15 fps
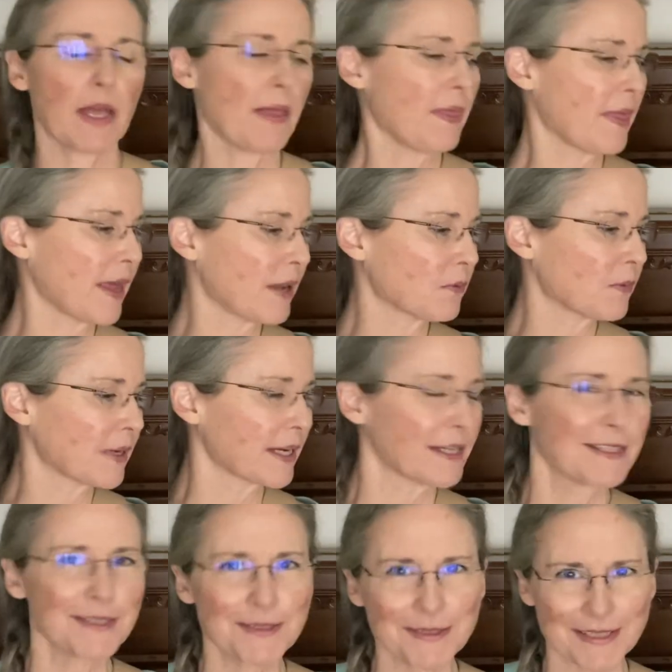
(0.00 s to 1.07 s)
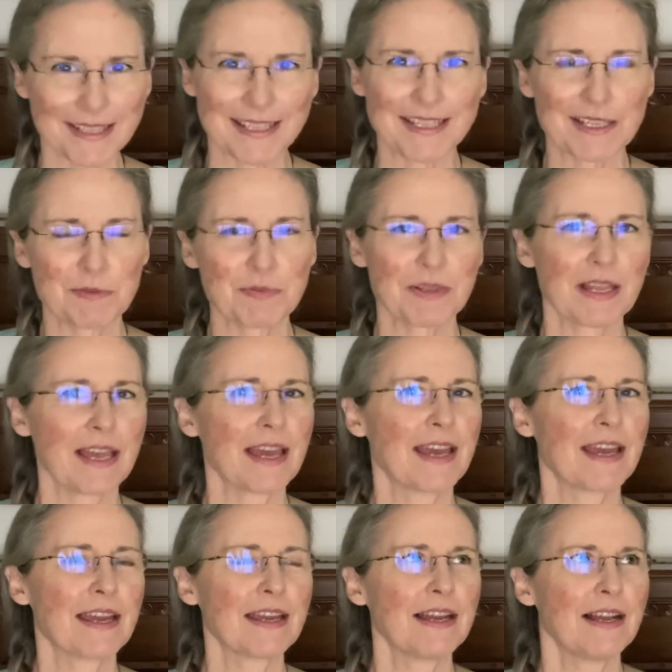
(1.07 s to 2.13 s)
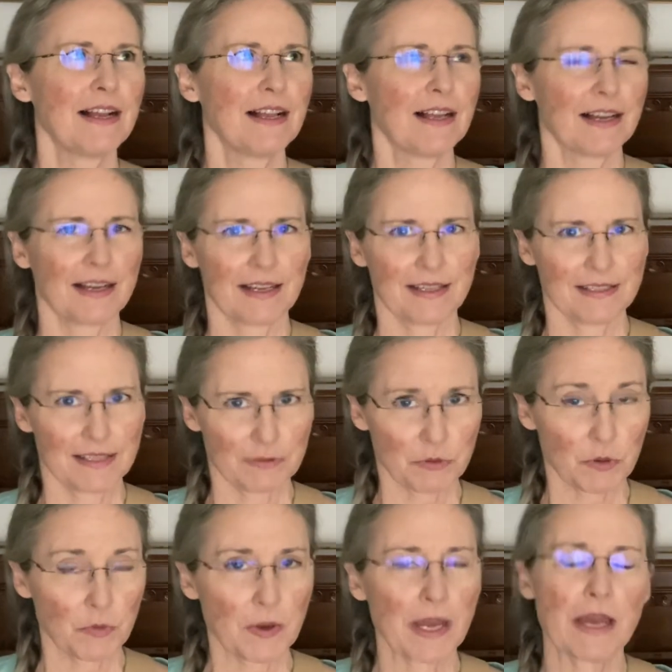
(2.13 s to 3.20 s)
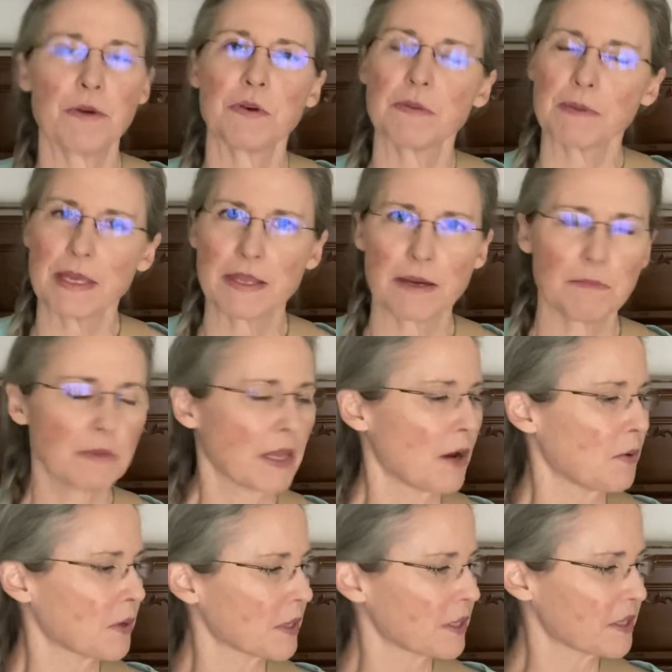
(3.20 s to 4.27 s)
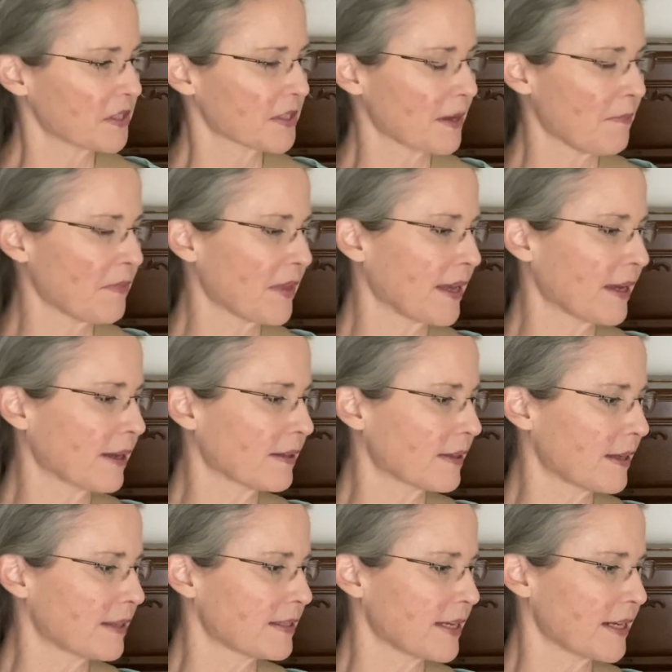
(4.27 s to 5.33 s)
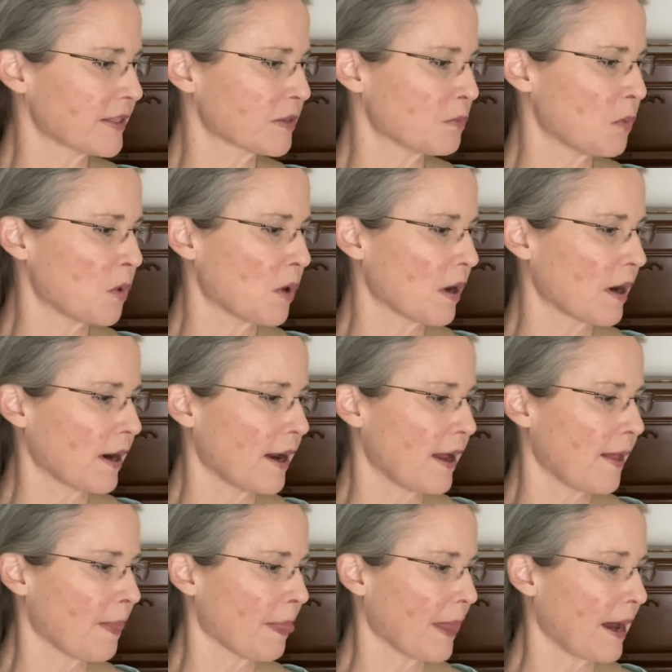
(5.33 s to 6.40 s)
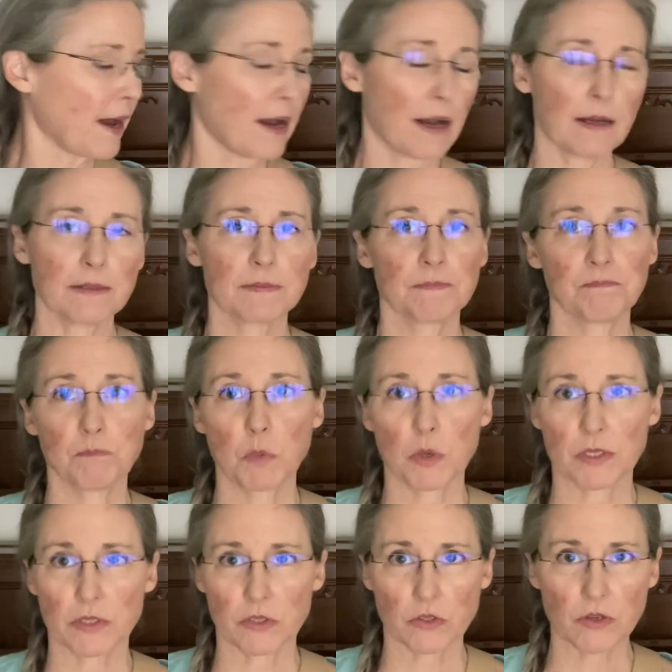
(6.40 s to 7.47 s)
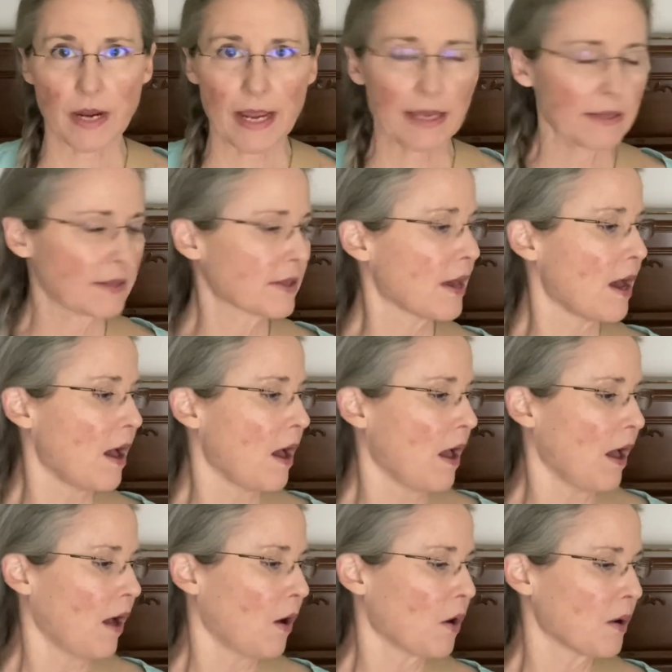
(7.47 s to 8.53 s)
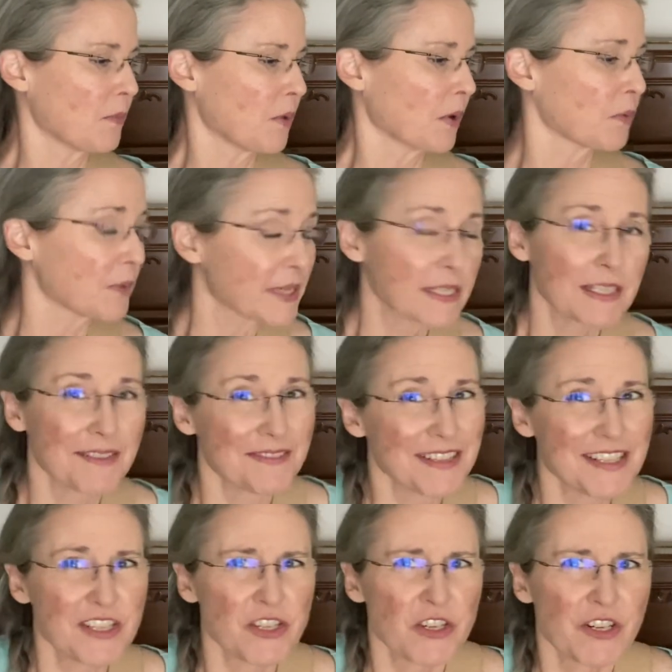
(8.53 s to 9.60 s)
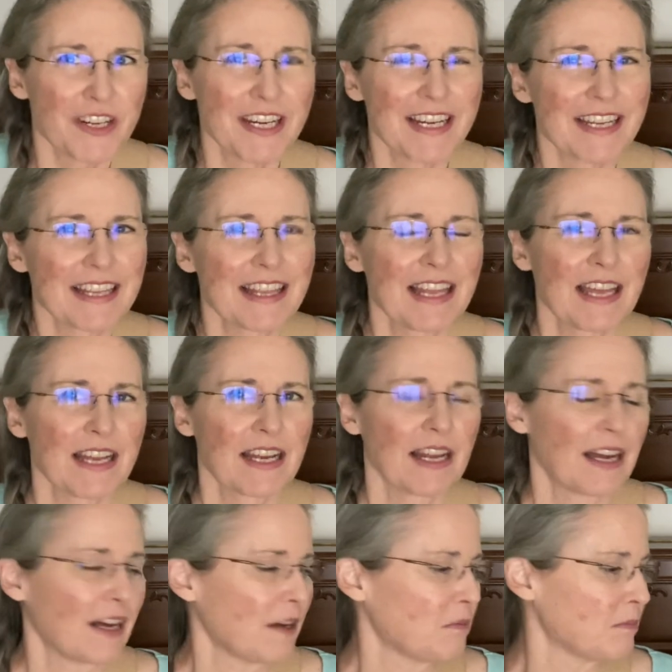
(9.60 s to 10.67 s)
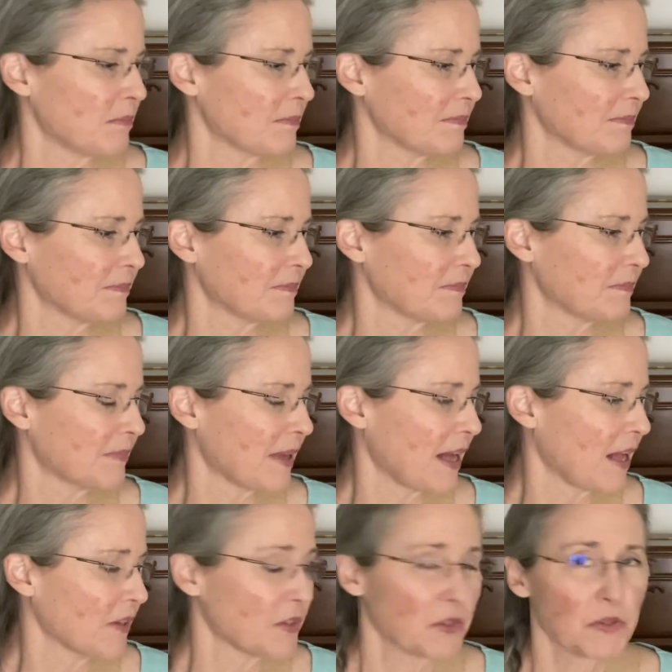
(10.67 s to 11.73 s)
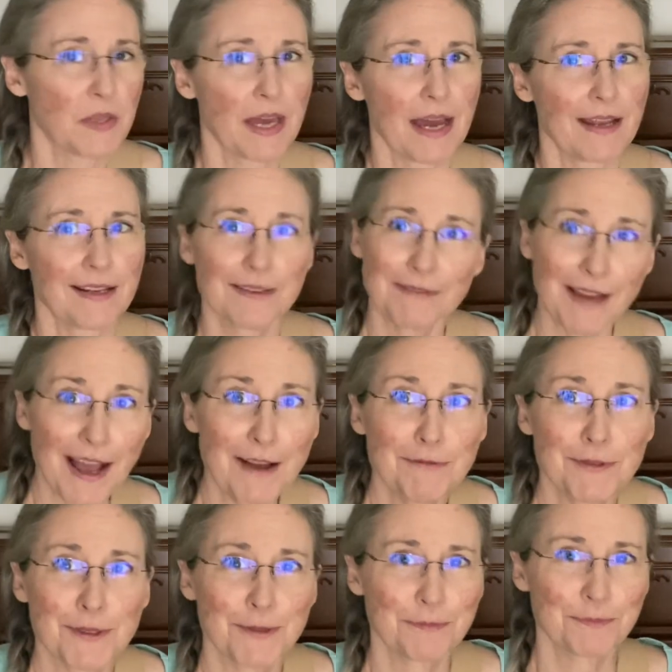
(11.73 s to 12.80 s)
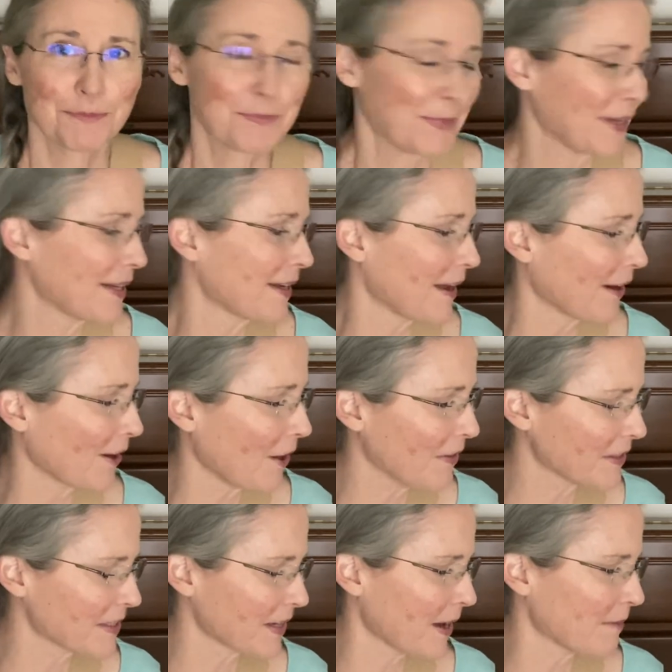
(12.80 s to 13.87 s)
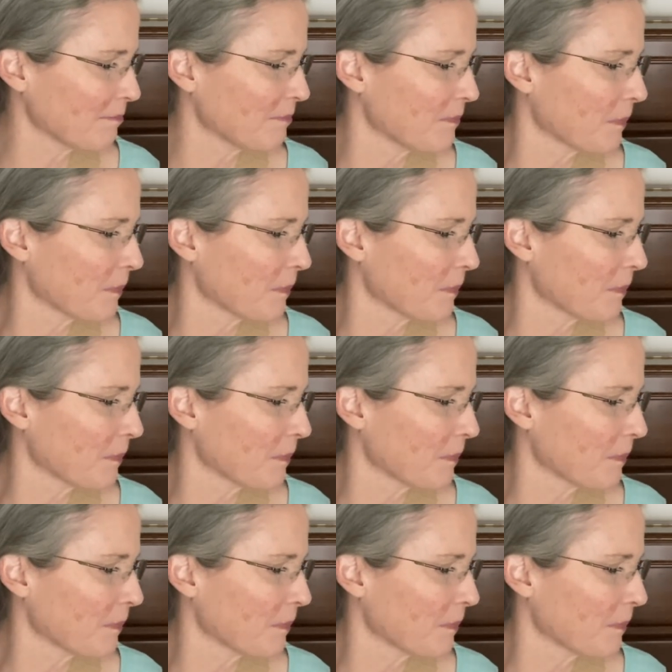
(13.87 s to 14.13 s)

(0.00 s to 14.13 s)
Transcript: And then when I do need to play a different way with my thumb lower or something that takes more strength or more risk of injury, then I'll do that if I have to, but not all the time.